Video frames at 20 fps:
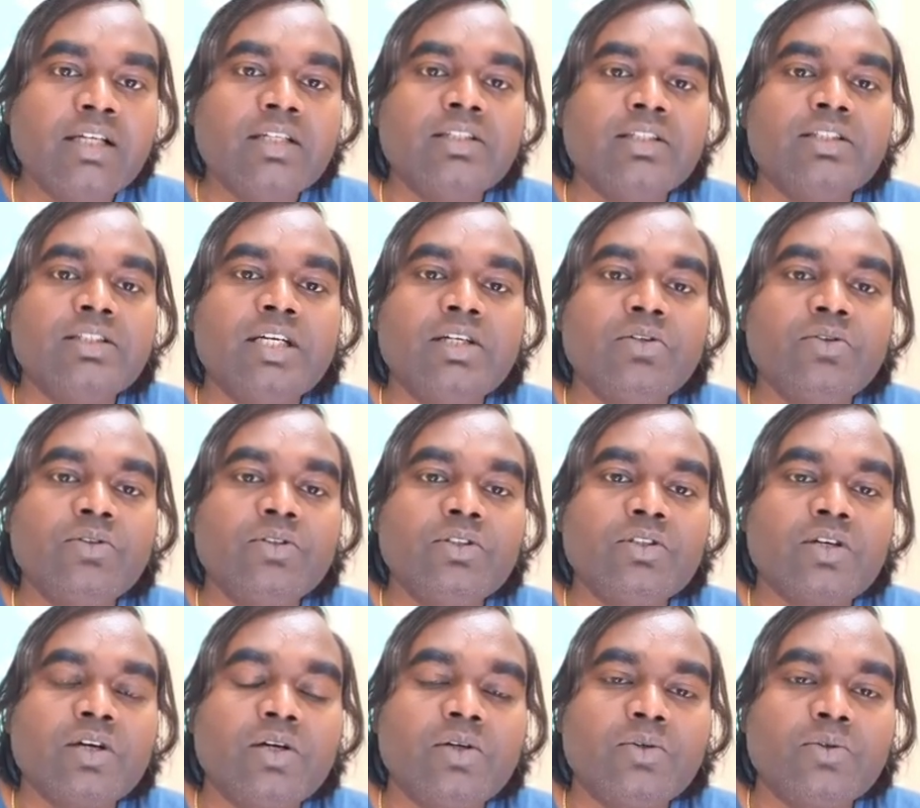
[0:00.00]
z2 is
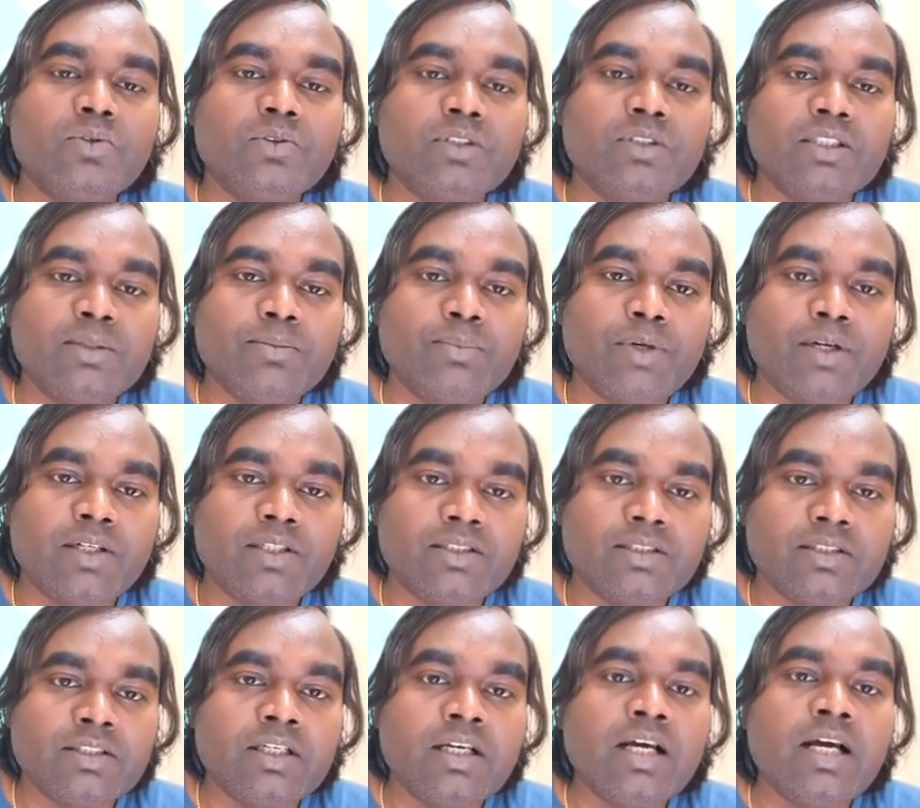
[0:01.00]
equal to c
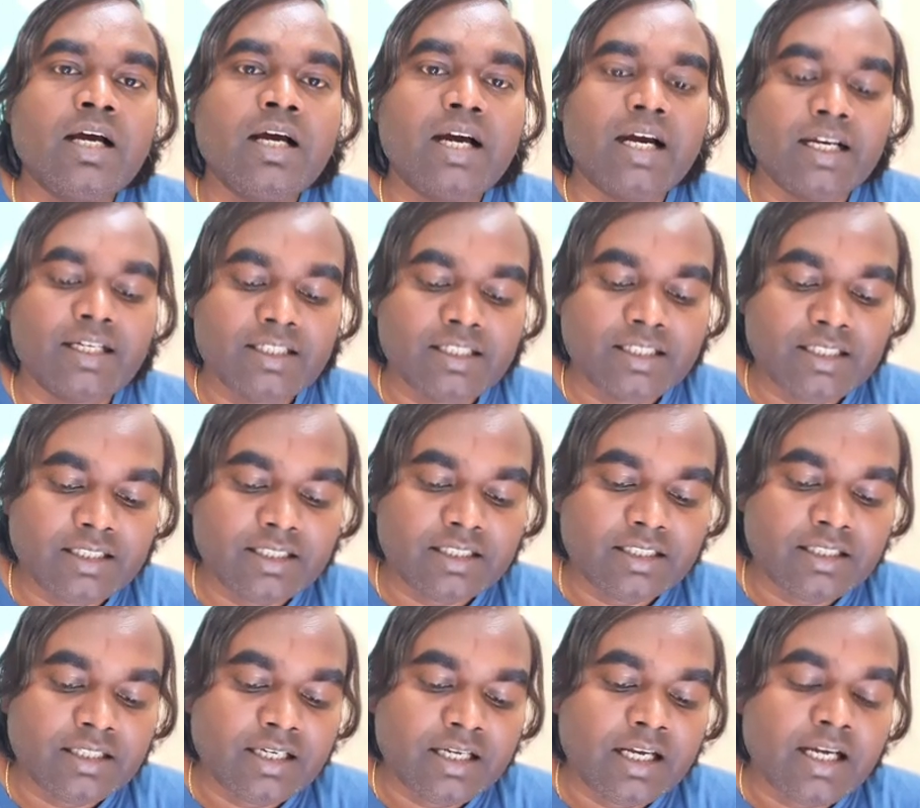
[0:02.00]
plus
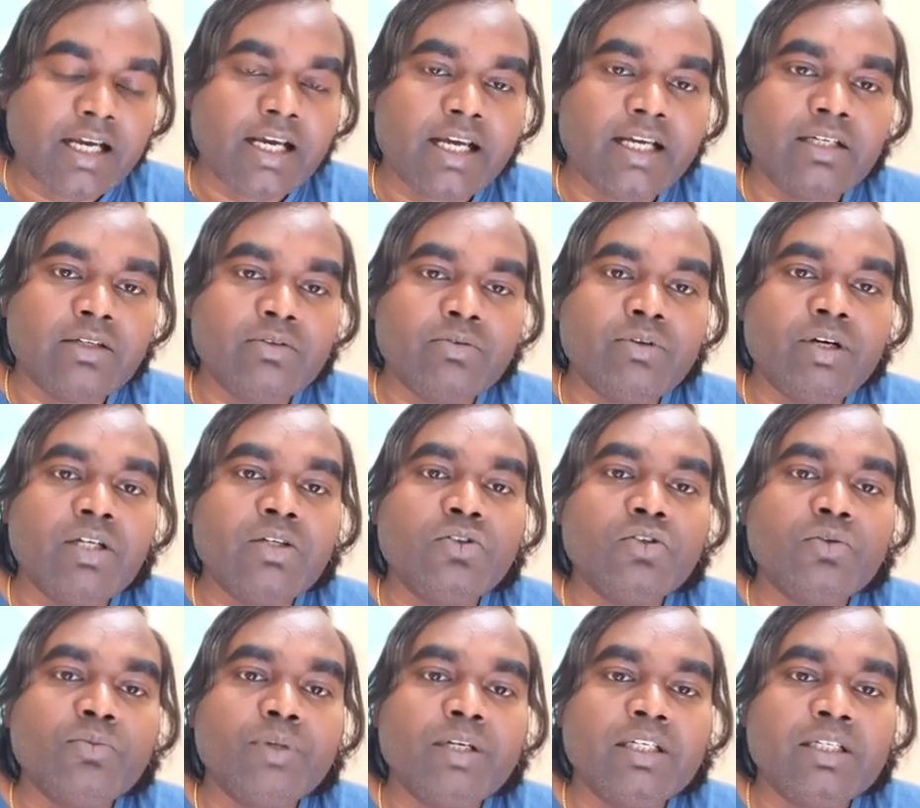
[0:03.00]
id, and we want
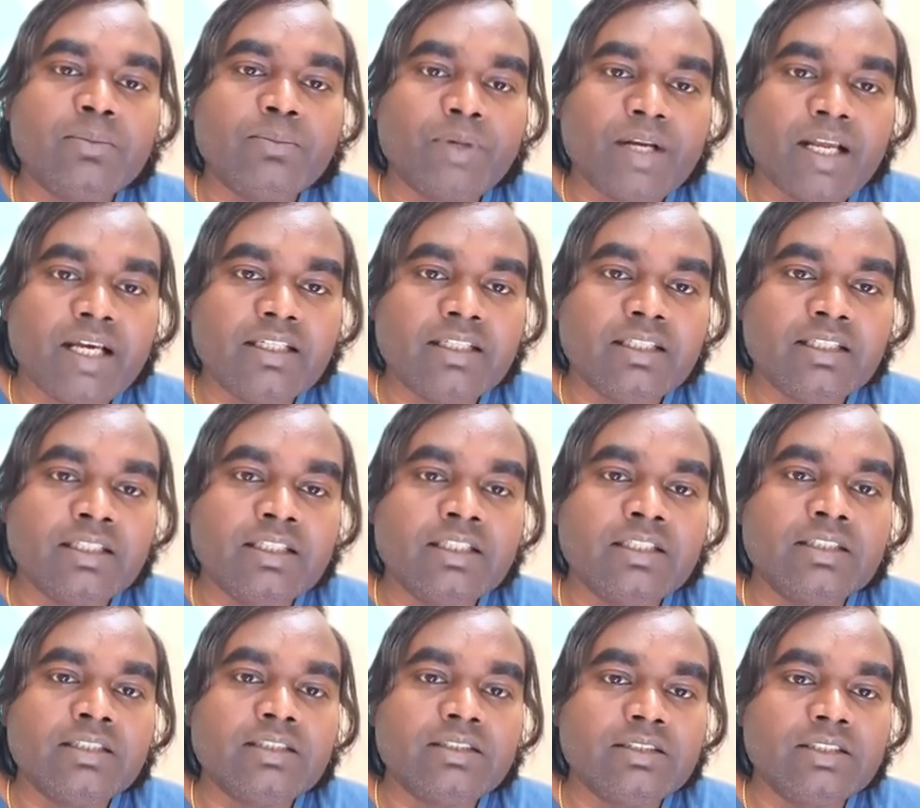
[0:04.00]
to multiply
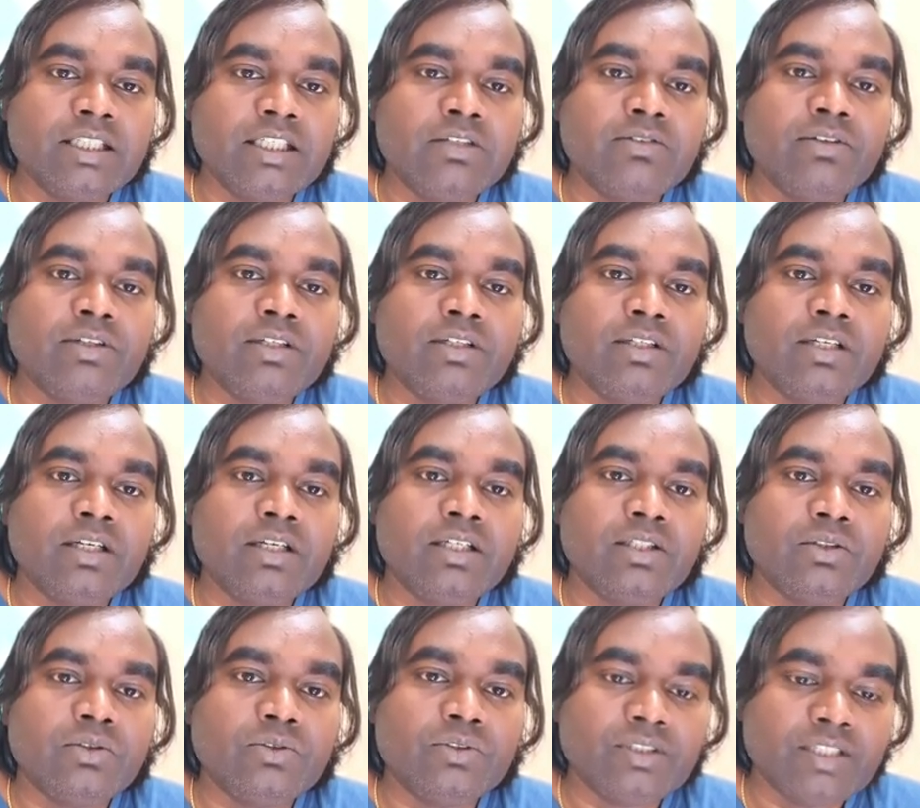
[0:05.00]
z1
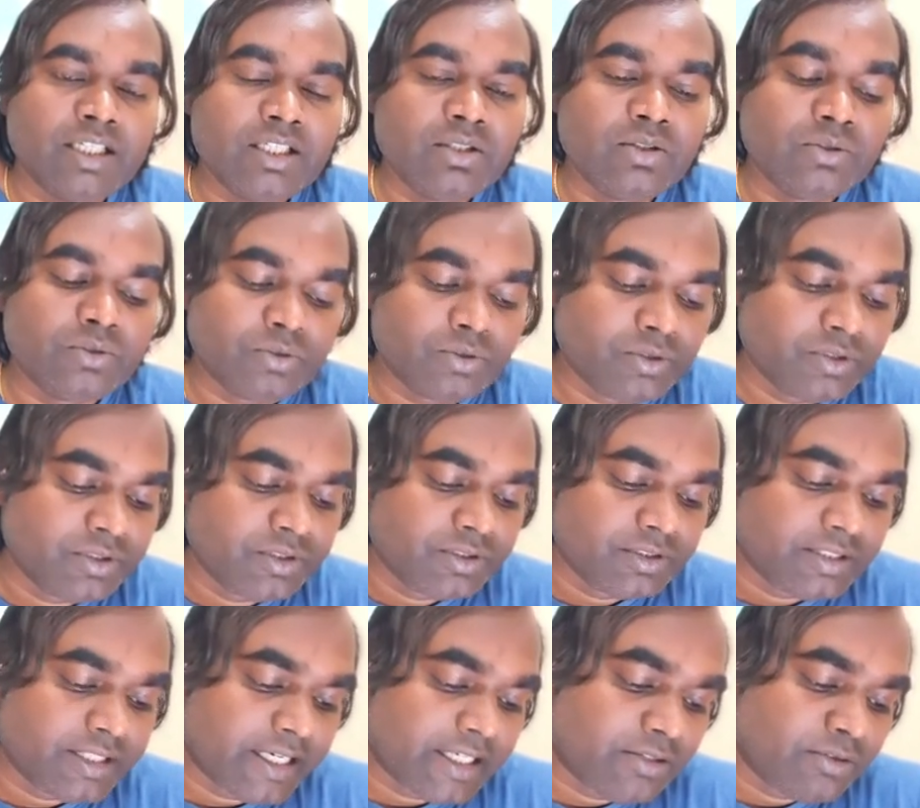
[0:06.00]
into z2,
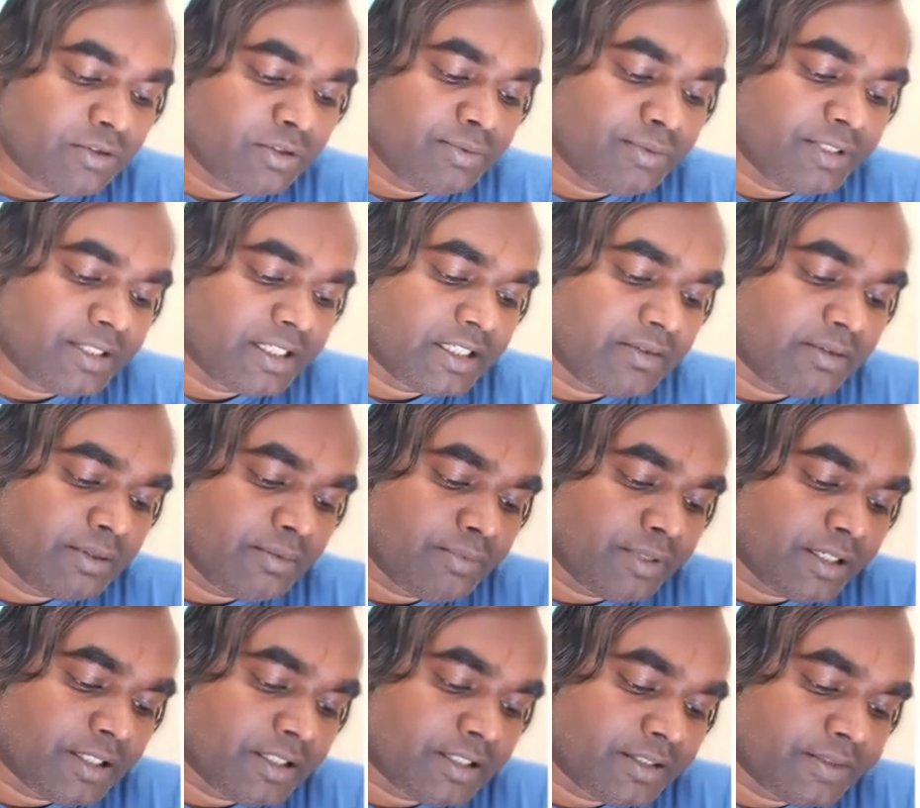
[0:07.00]
that will be given
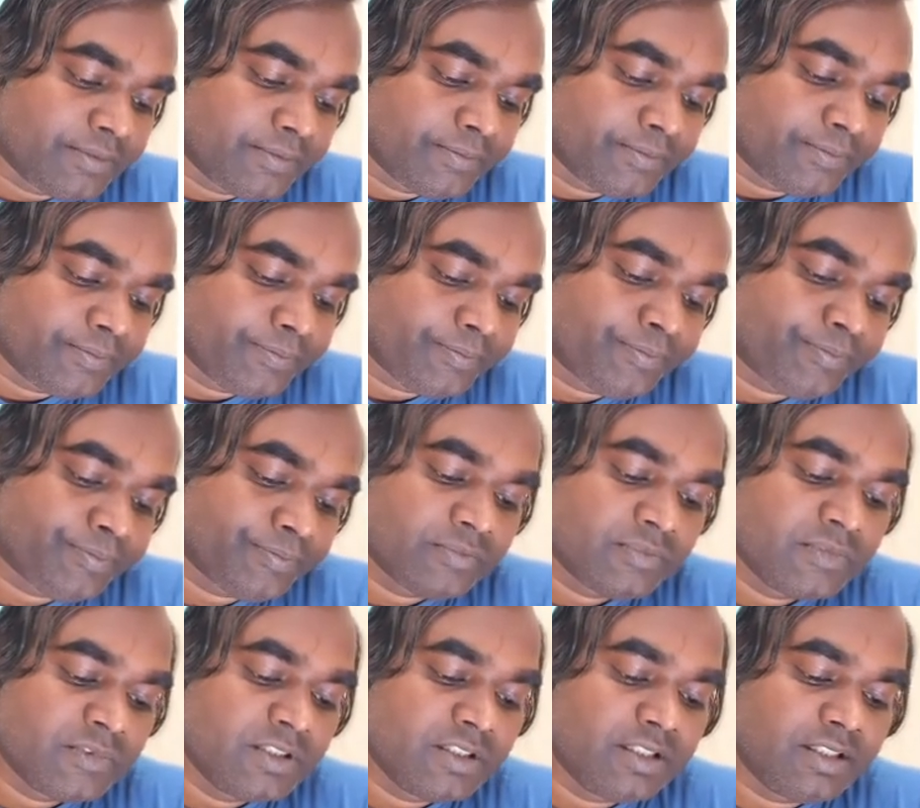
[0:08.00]
by
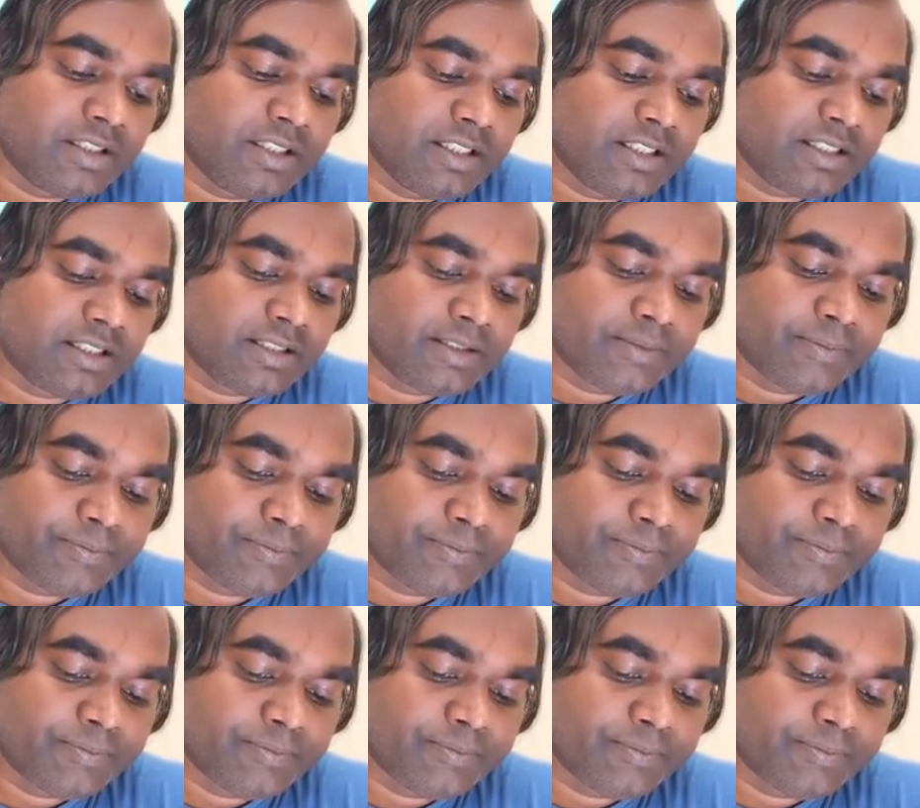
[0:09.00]
this.